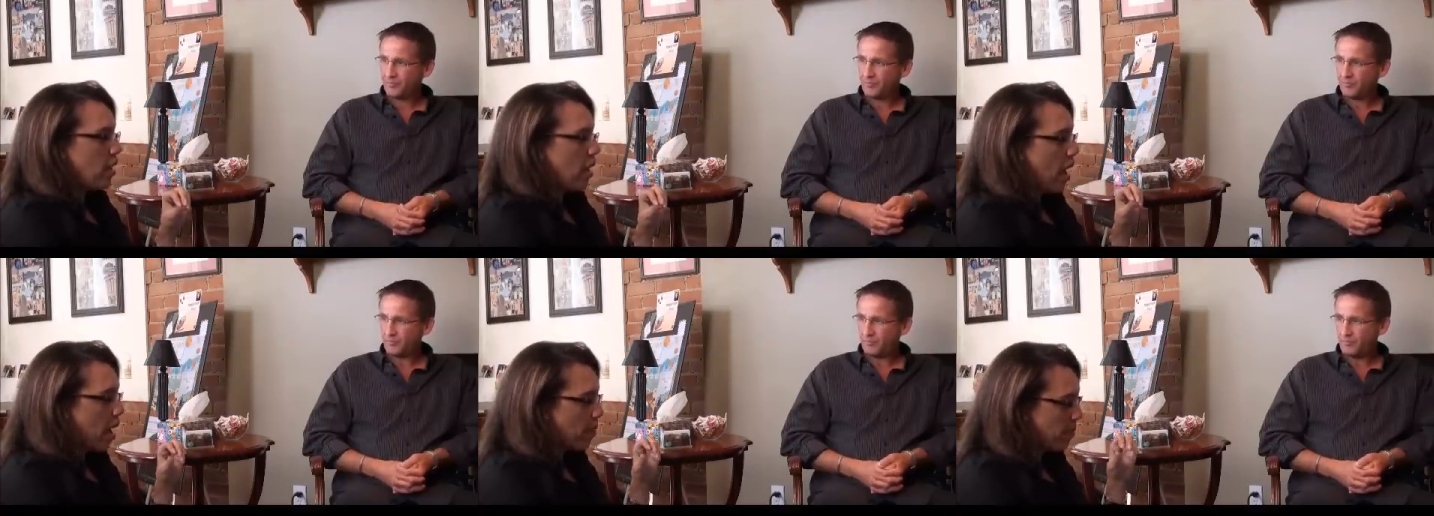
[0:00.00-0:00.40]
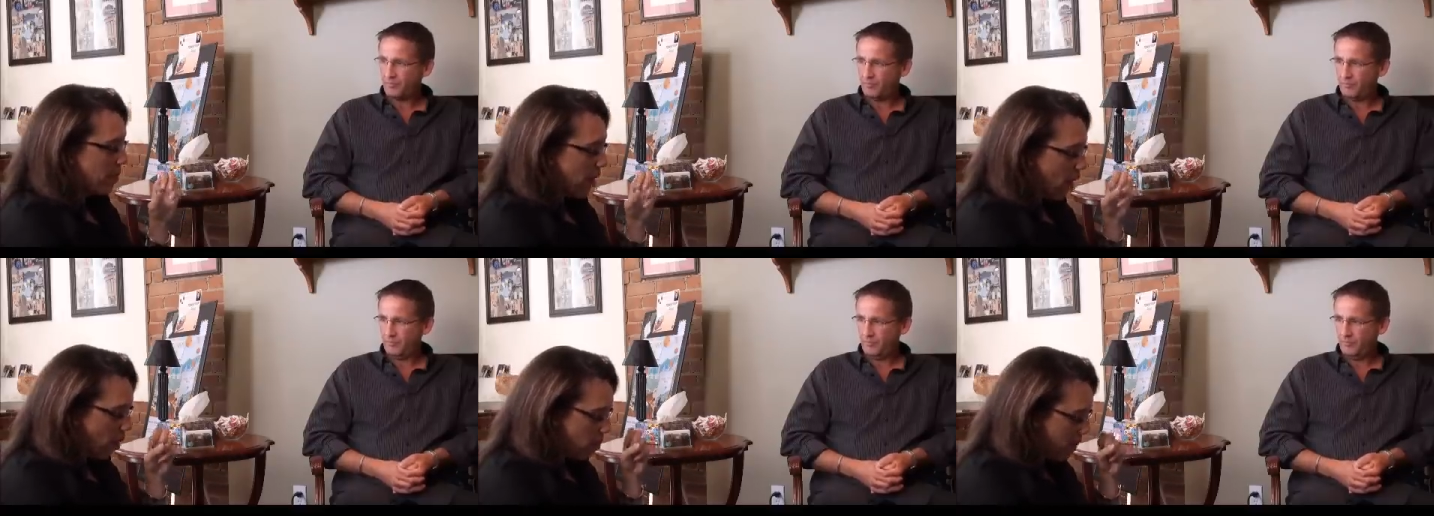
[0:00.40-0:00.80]

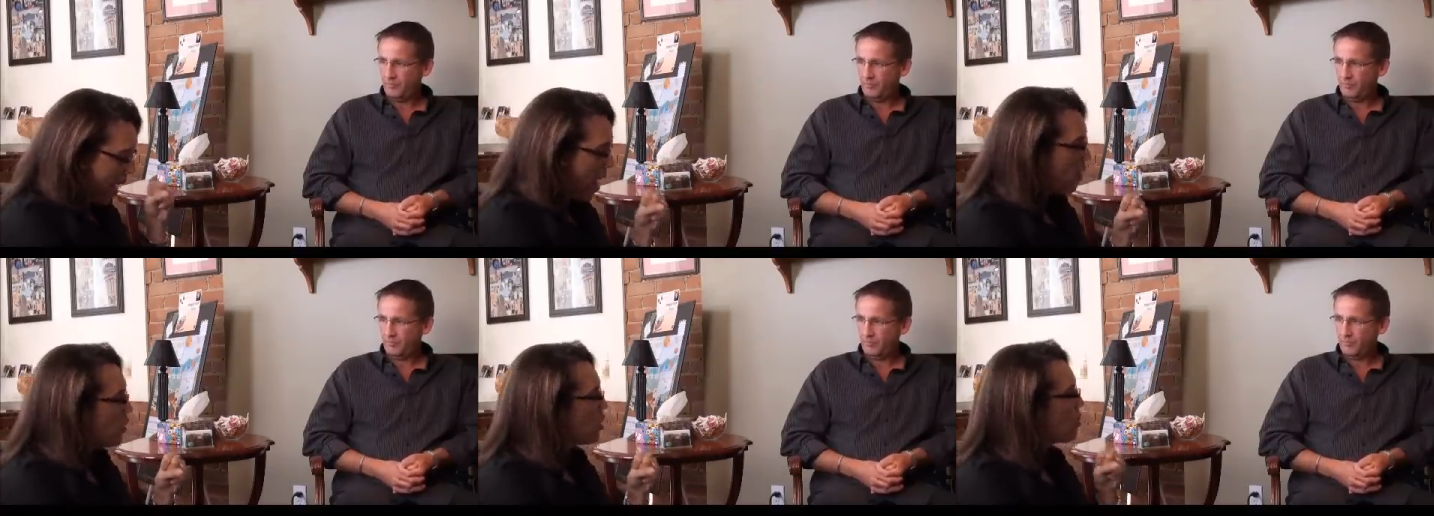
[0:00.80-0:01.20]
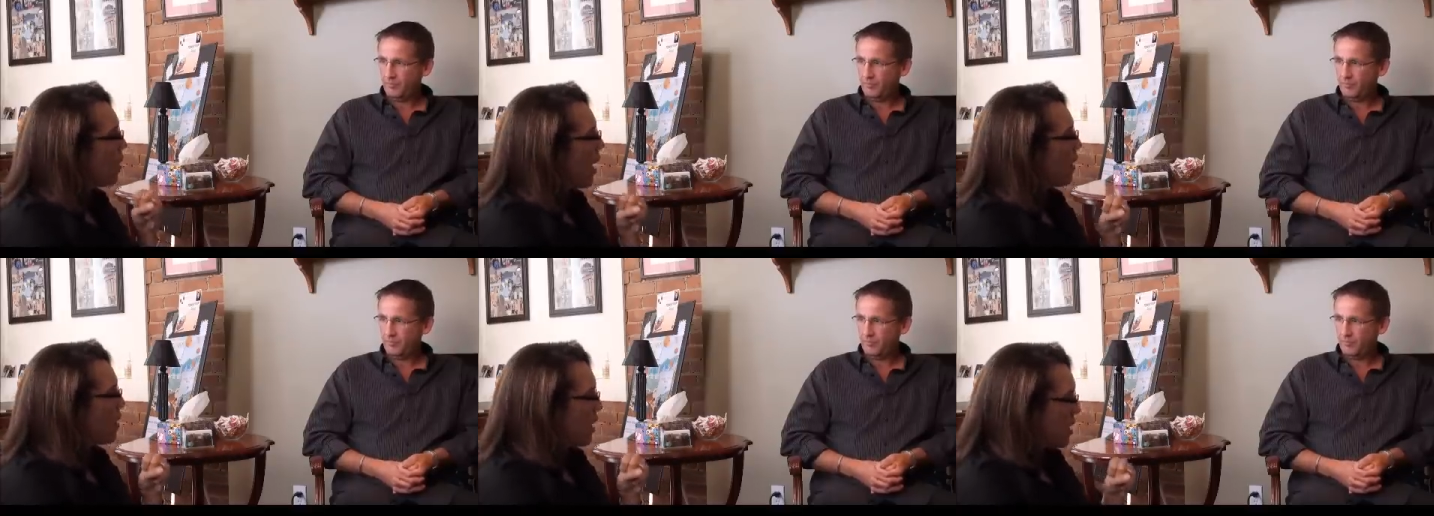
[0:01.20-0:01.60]
Speaker 1: are bound
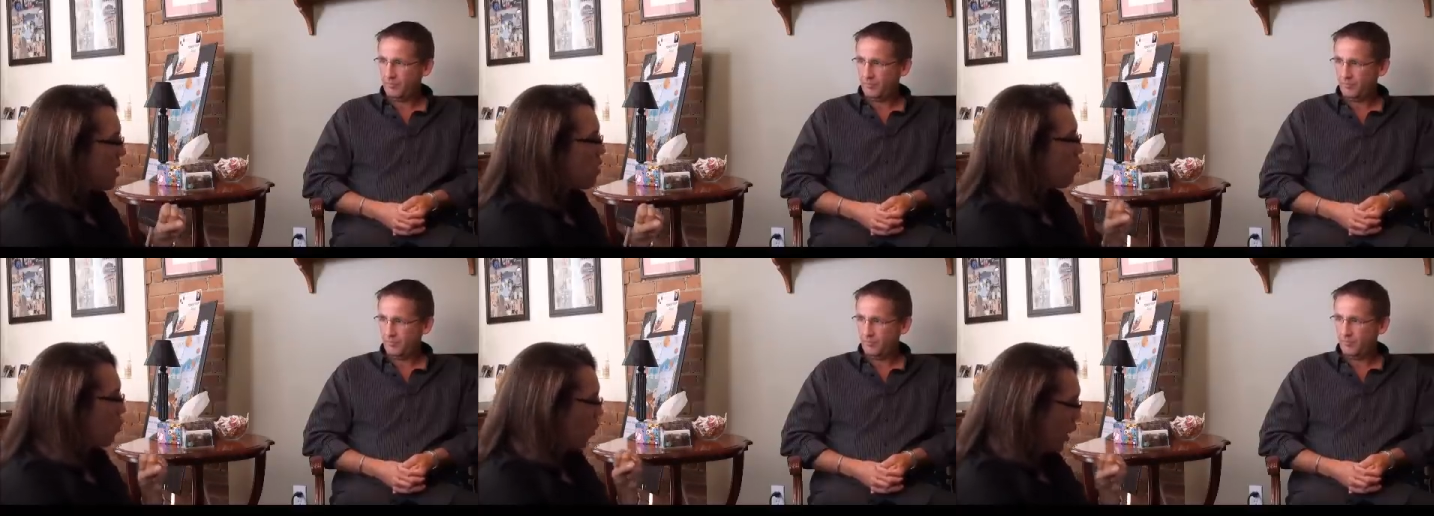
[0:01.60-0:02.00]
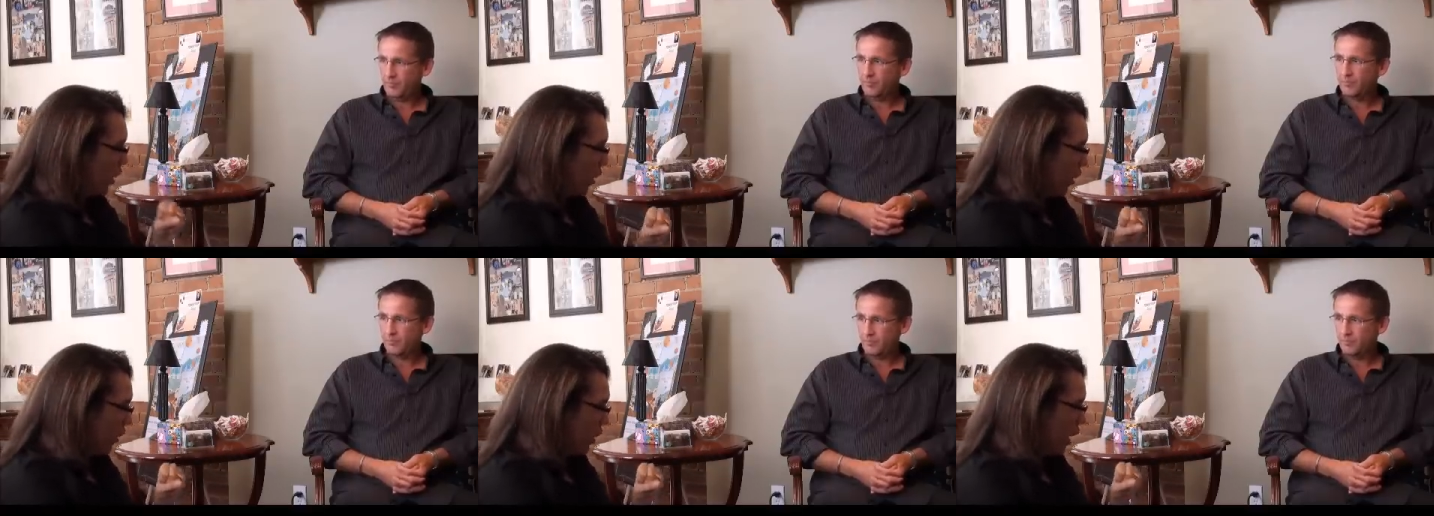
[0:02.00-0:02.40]
by this
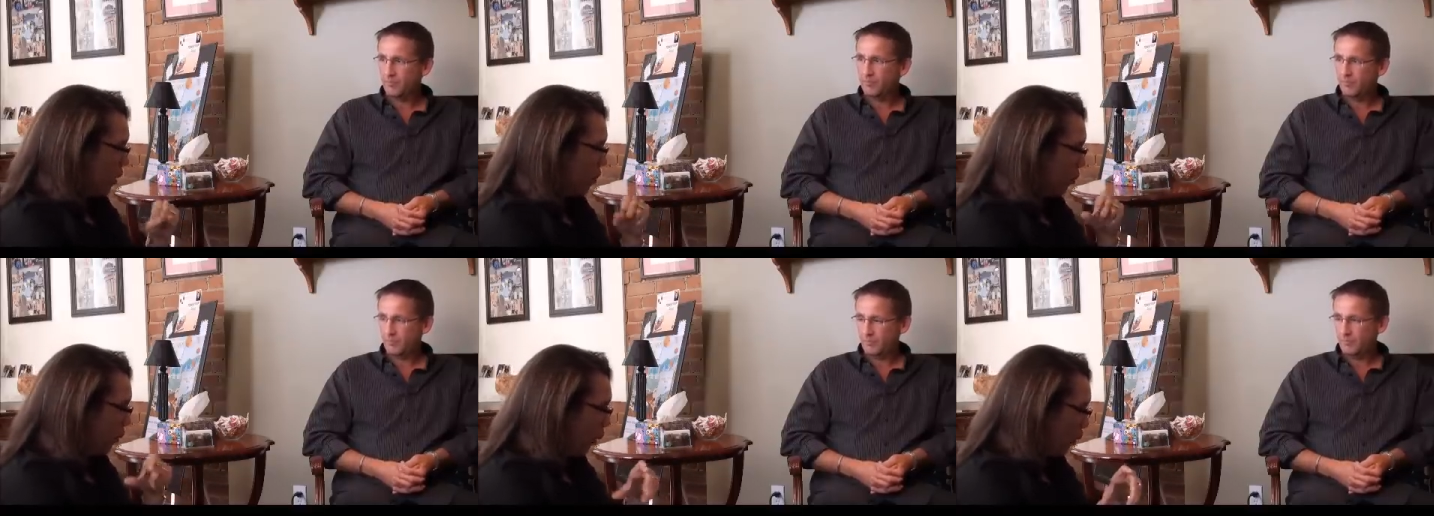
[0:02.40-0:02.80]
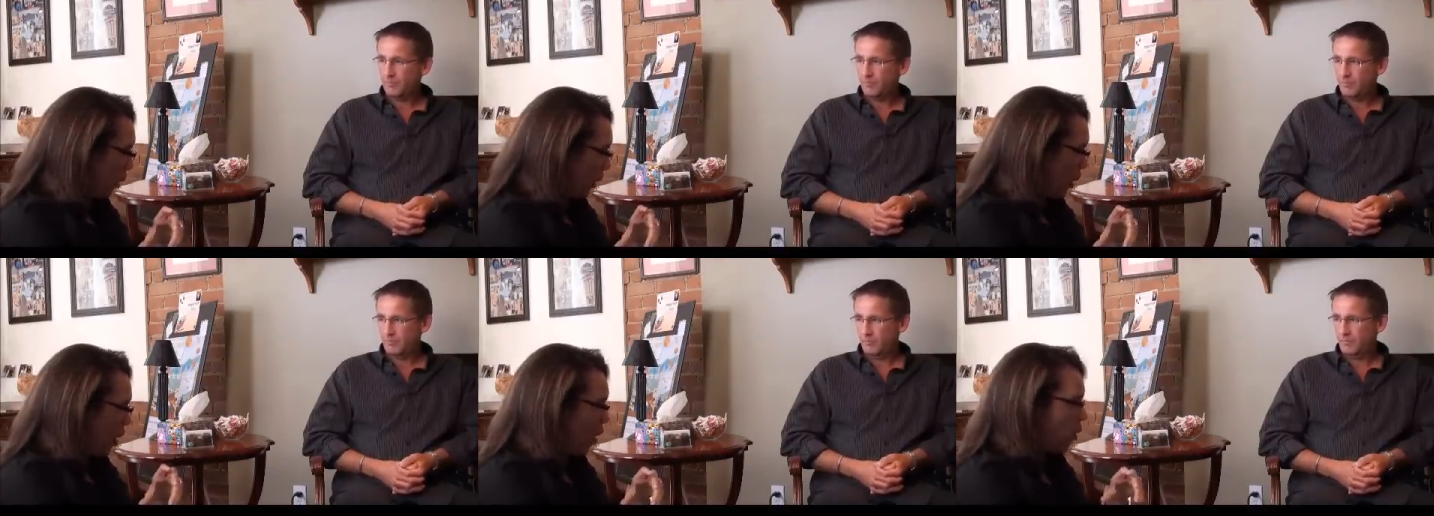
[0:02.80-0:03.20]
rigor and
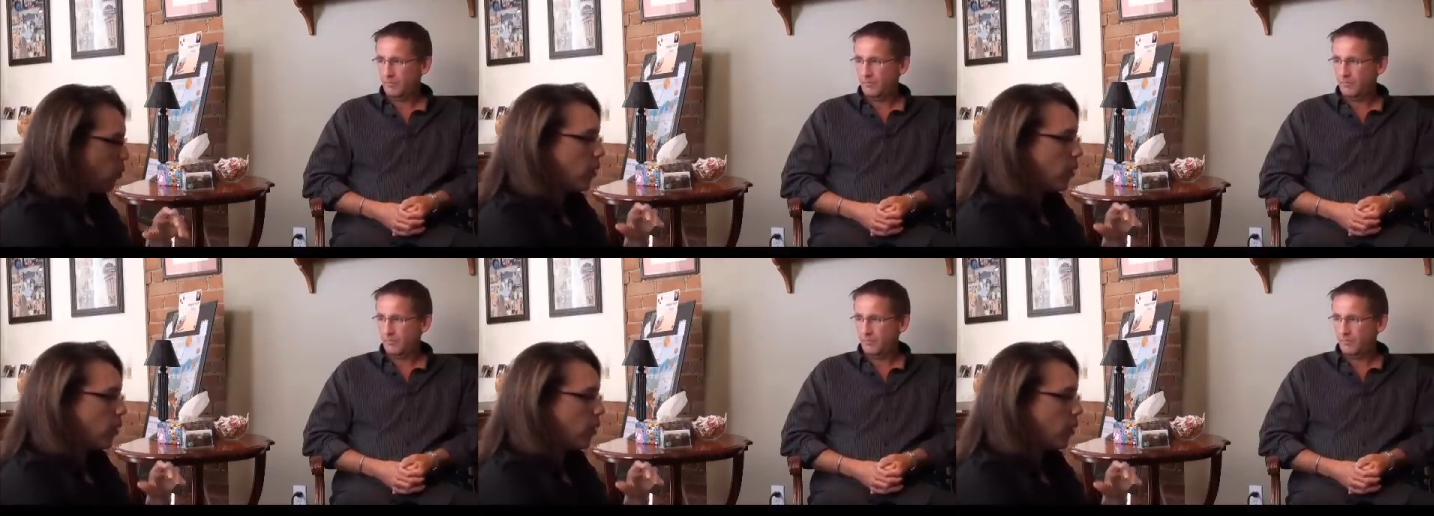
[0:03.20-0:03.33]
protocol,